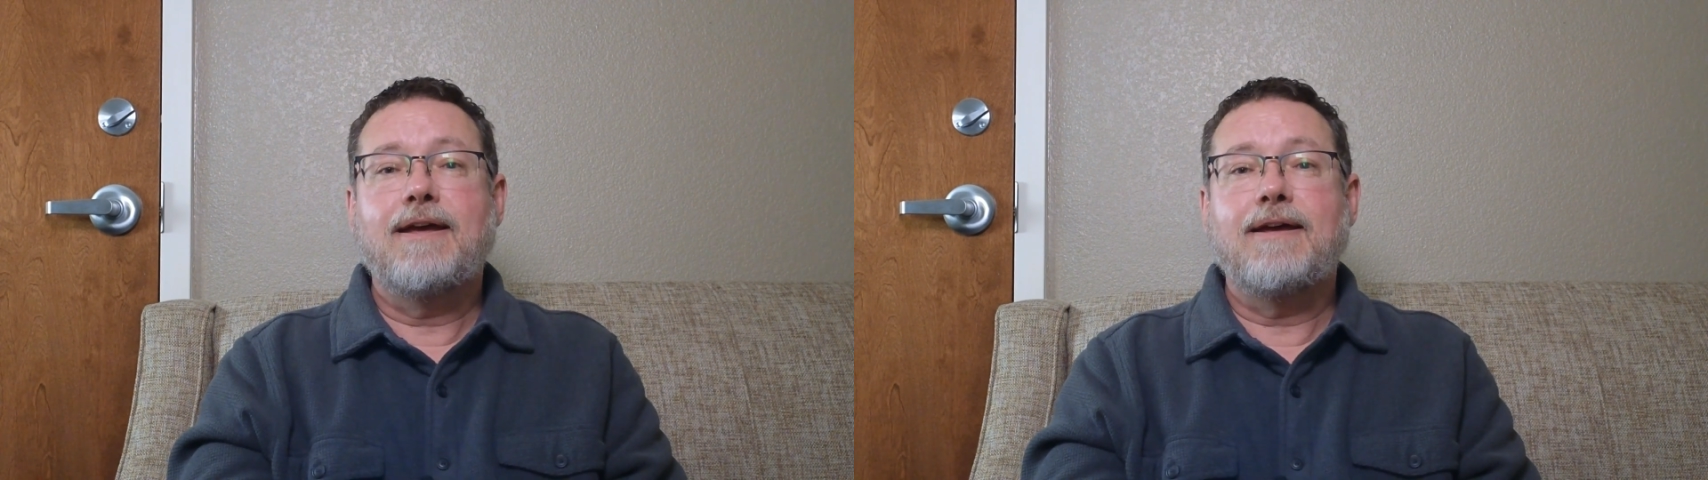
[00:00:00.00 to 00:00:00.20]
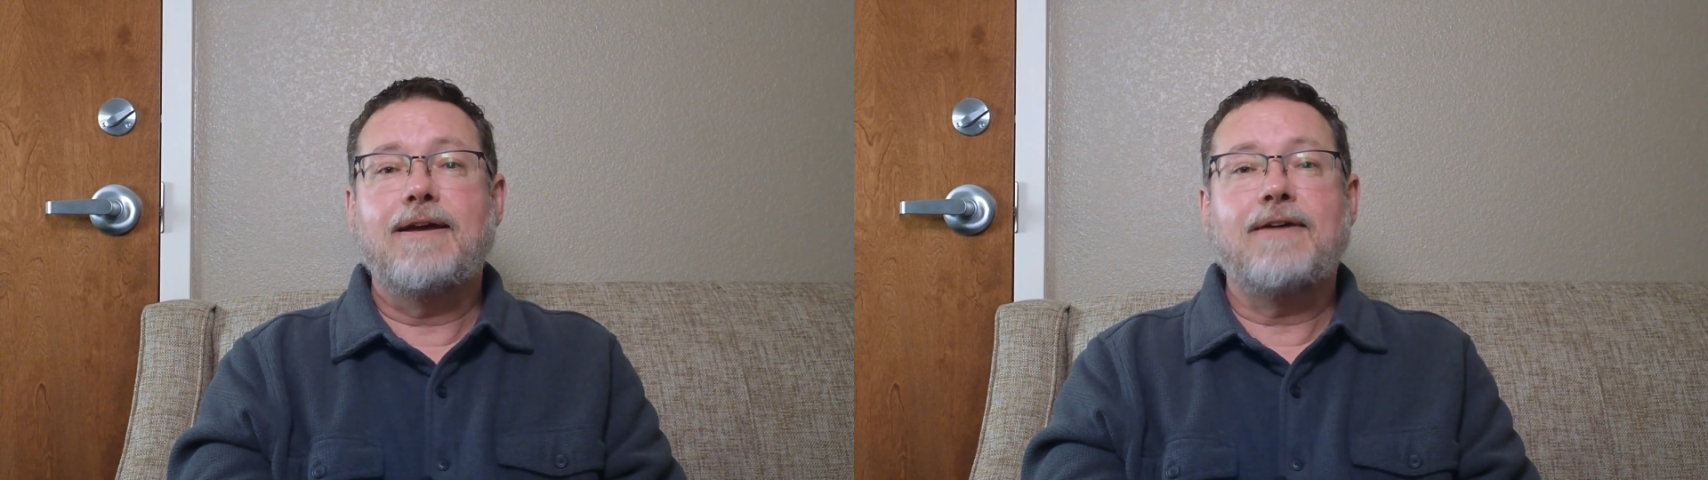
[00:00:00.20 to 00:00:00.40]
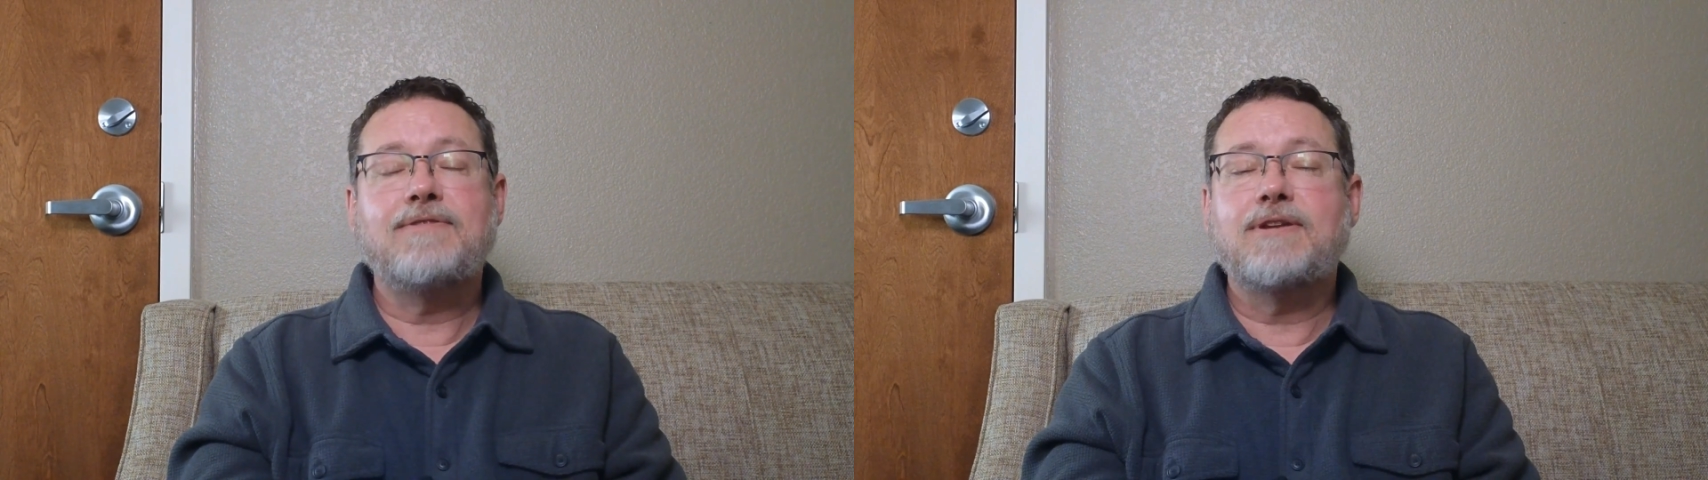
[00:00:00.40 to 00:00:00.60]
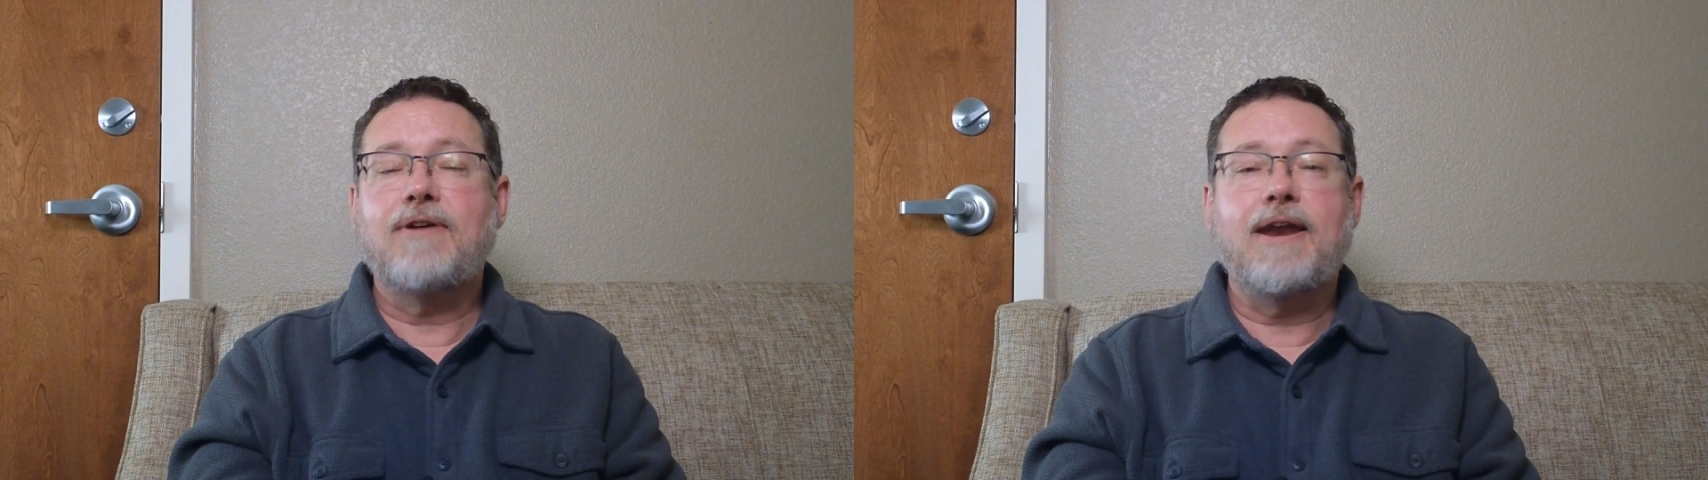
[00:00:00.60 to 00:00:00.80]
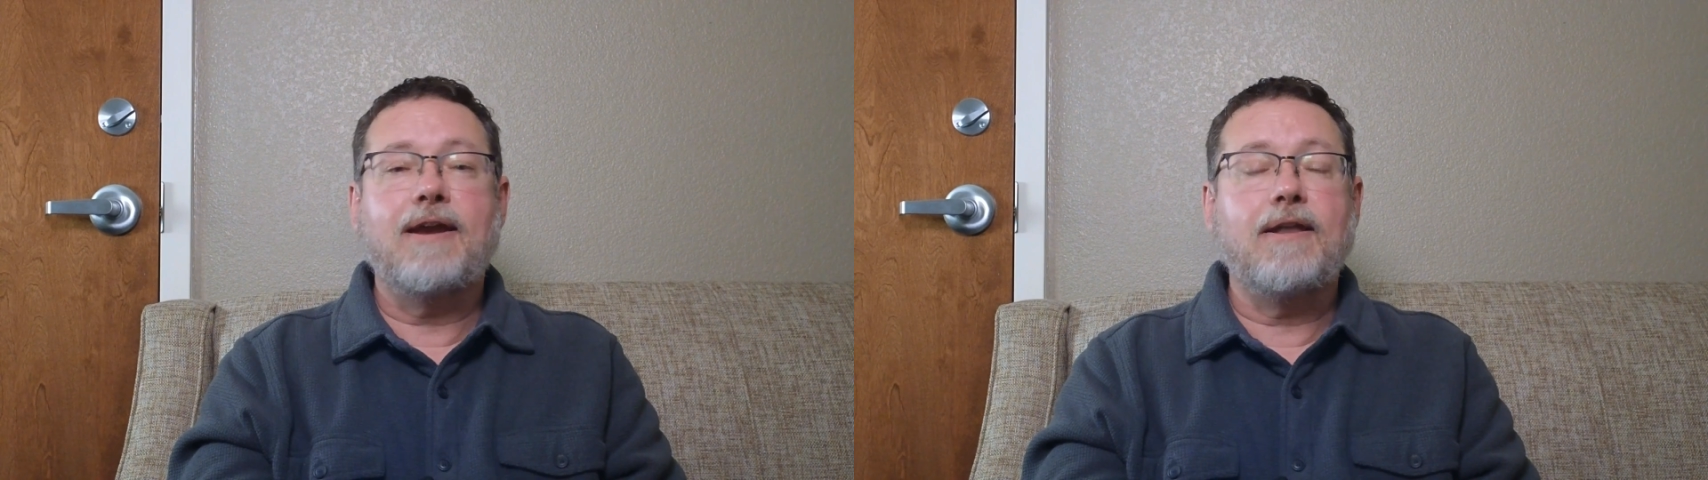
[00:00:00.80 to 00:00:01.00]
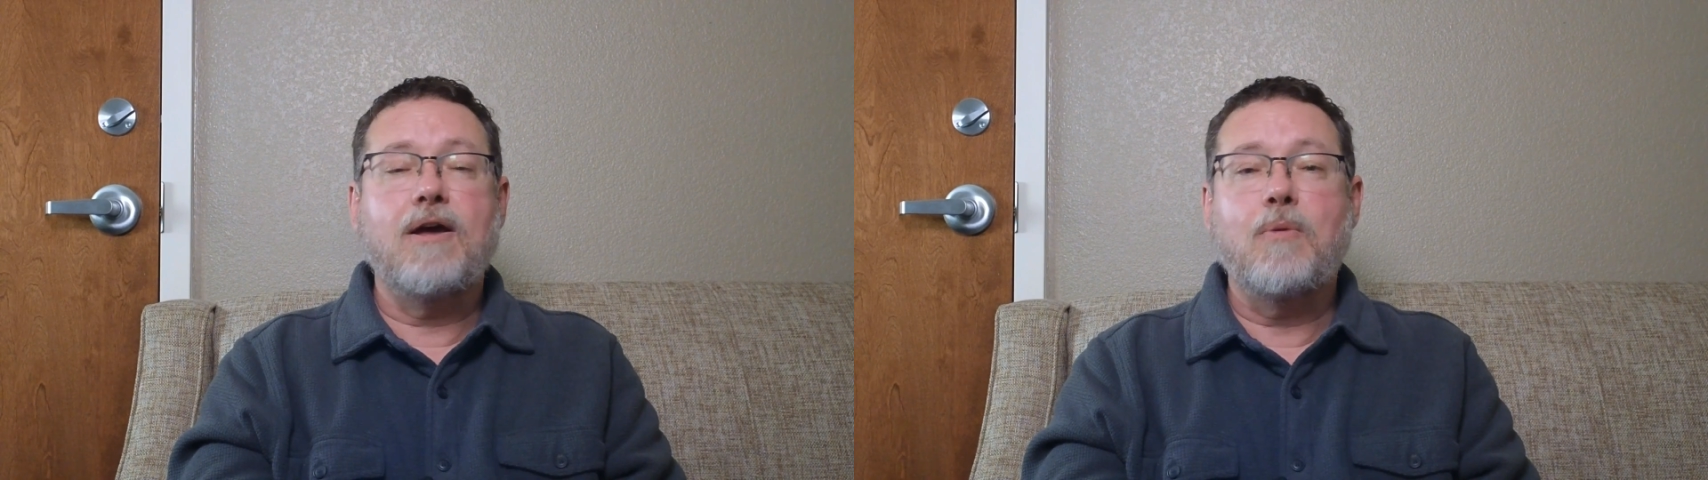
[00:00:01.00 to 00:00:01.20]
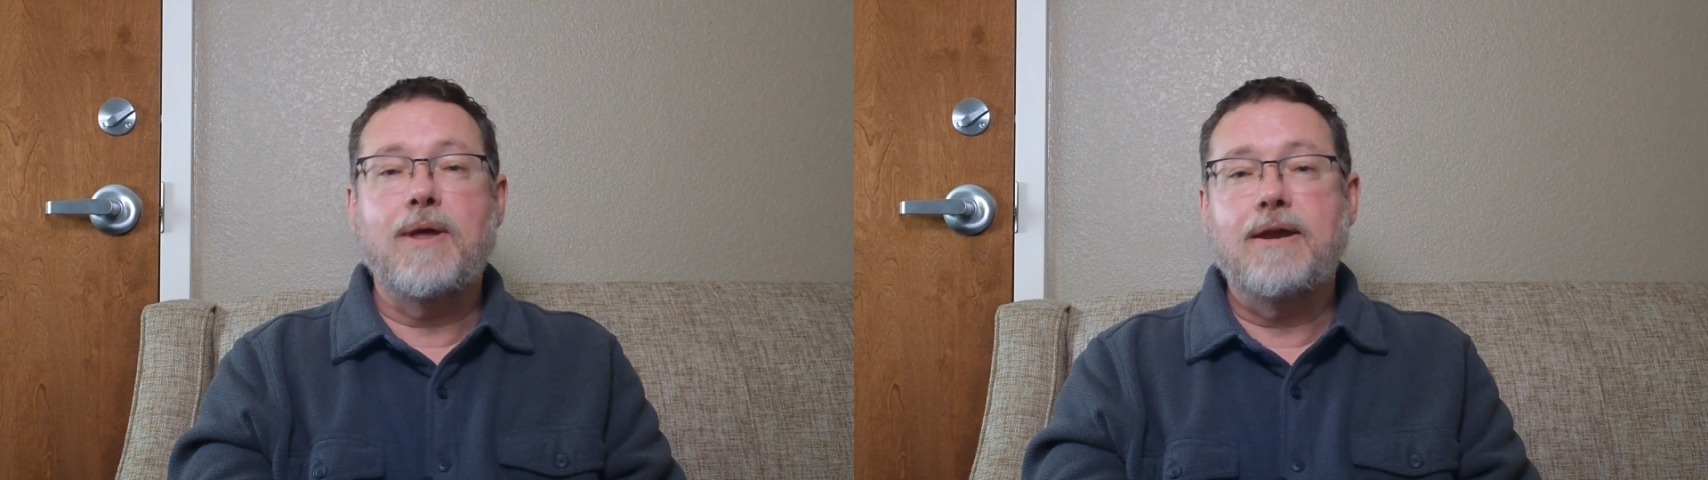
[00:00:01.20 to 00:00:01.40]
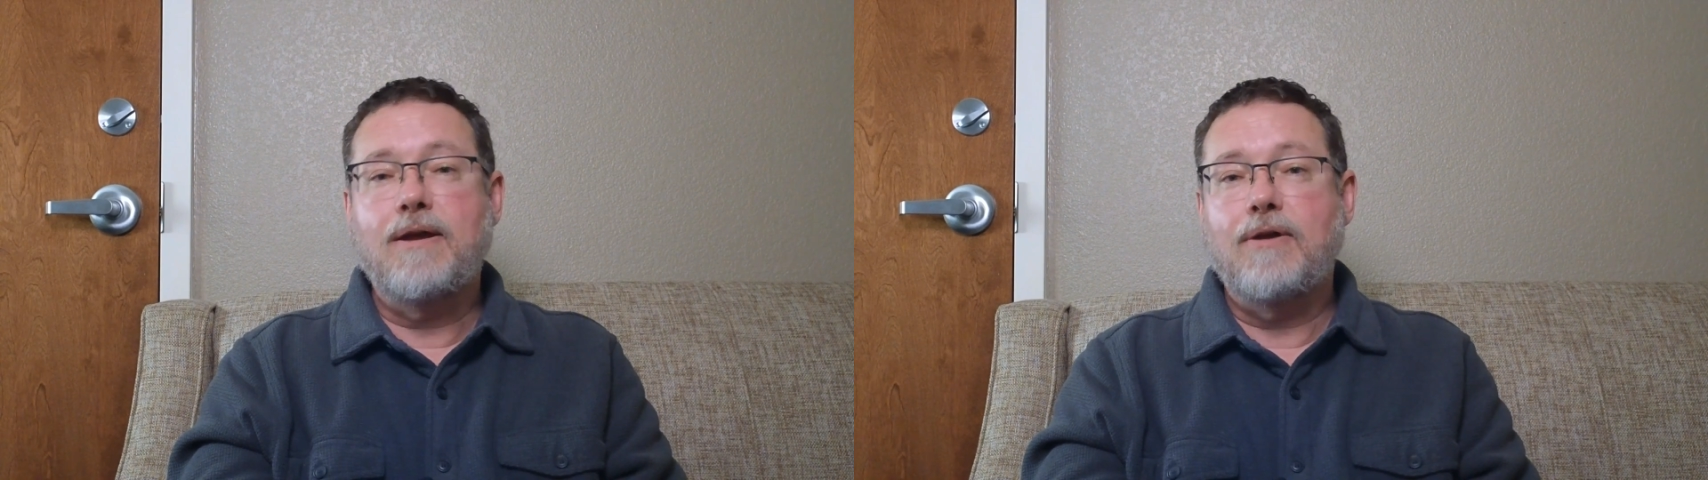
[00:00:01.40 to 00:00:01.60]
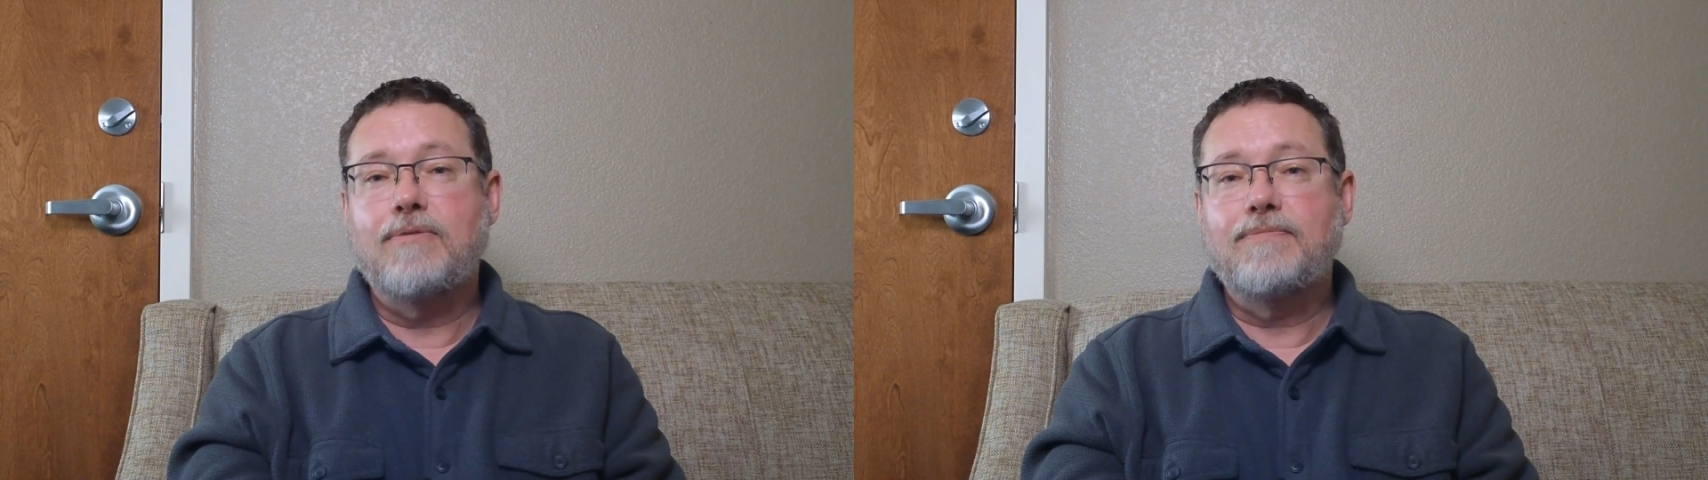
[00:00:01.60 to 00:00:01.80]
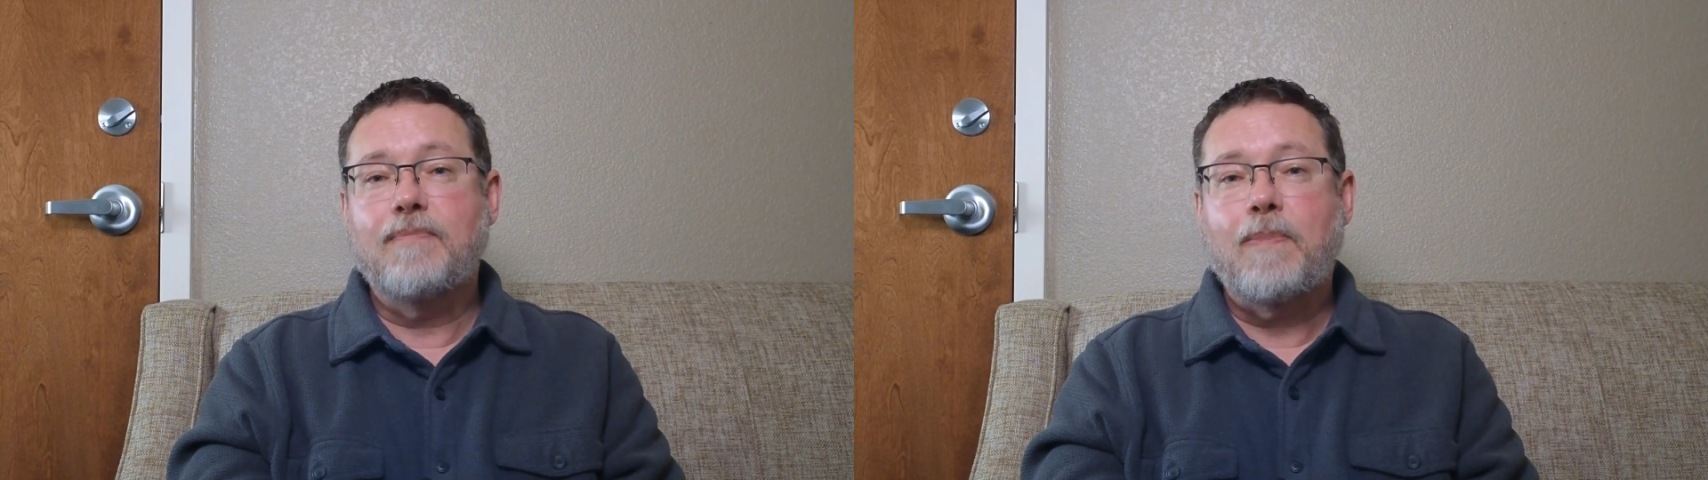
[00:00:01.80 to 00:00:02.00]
I've still got a long way to go.